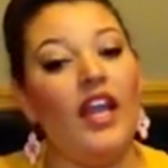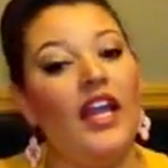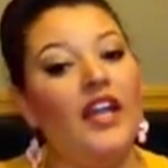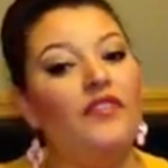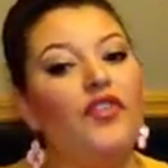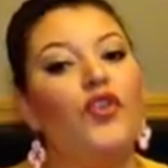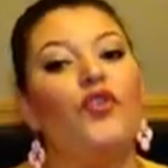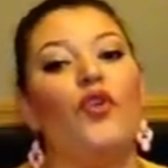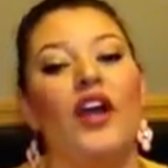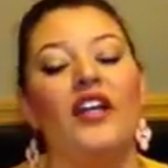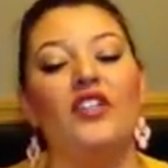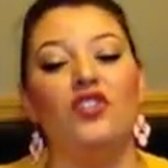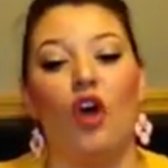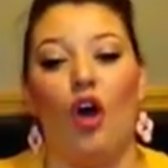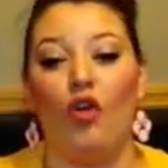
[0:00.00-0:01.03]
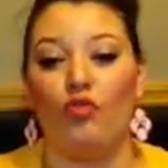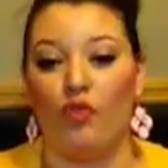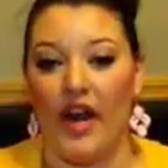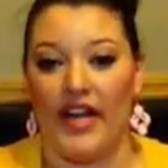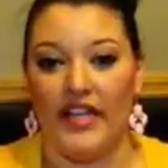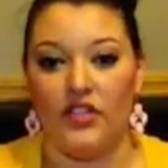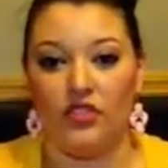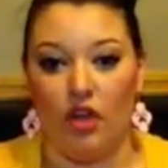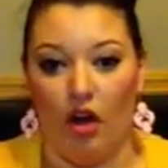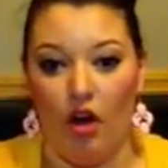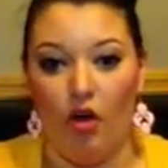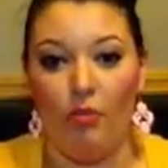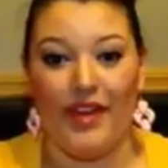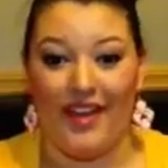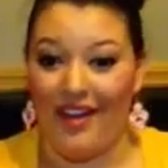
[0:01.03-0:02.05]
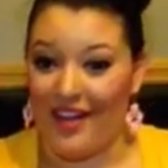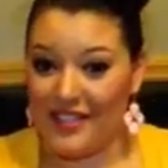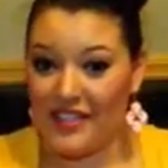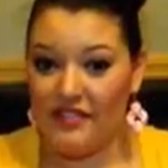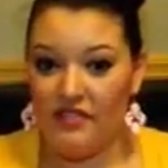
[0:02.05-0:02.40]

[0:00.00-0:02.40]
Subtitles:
If your crown is already dull because